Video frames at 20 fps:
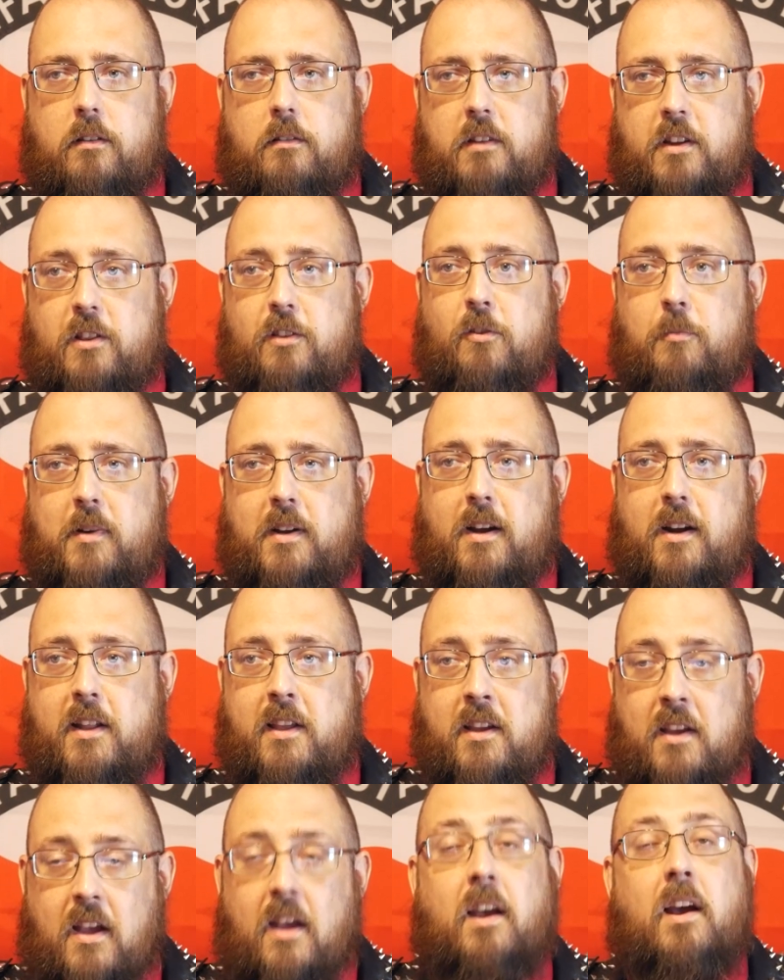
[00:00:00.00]

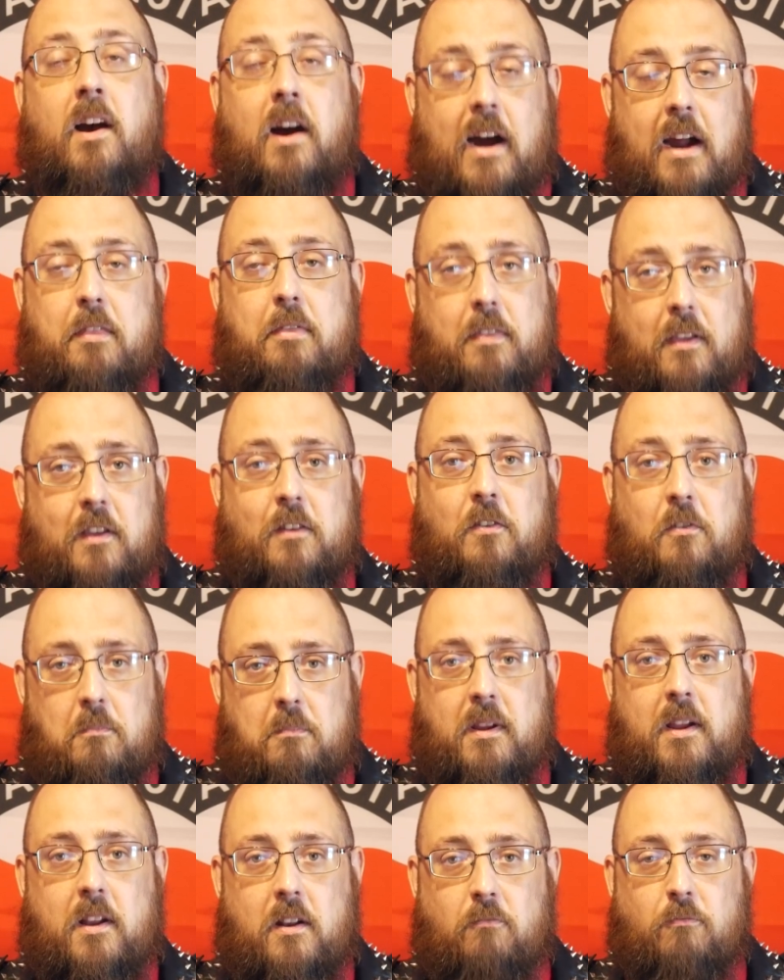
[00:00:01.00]
Illuminati, I think you
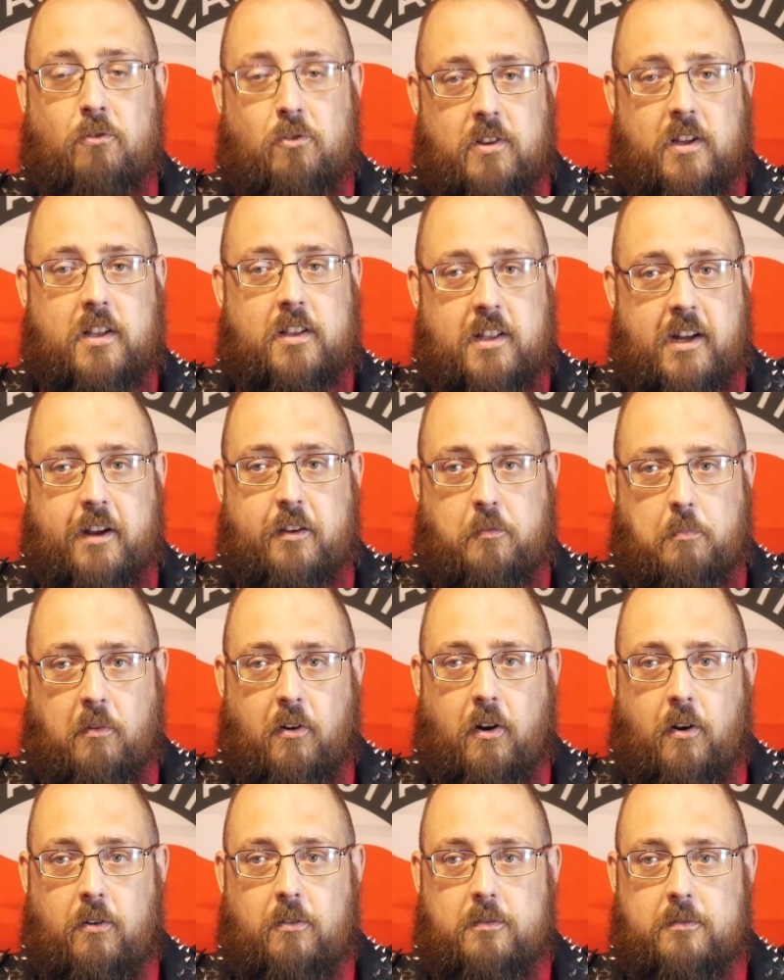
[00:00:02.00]
mean ruling class,
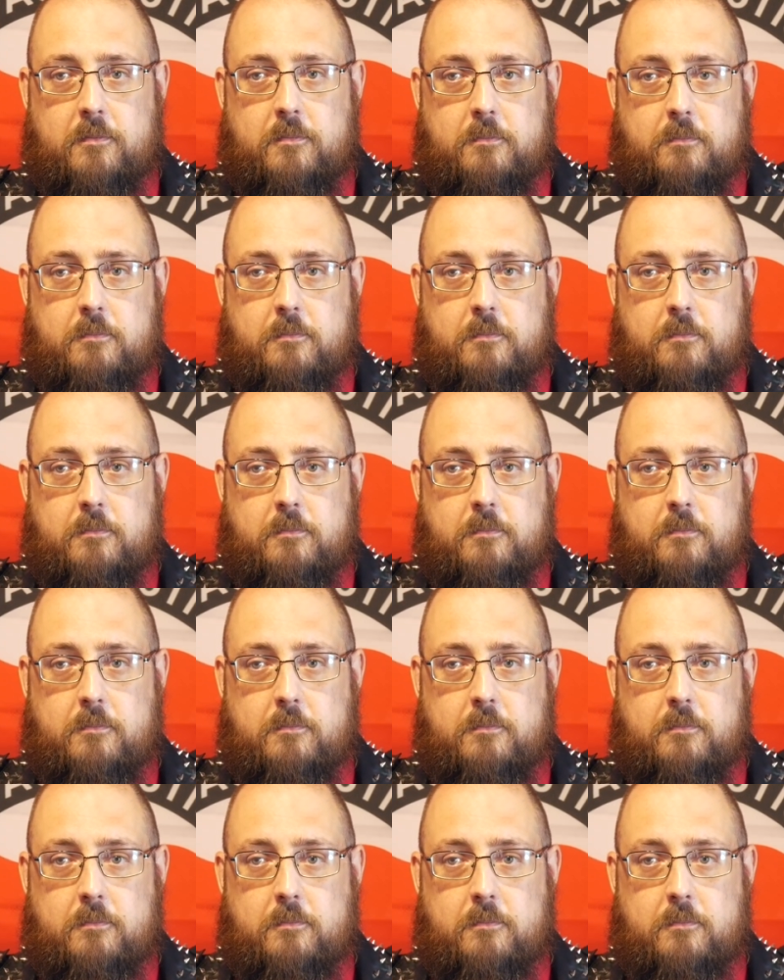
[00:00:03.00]
bro.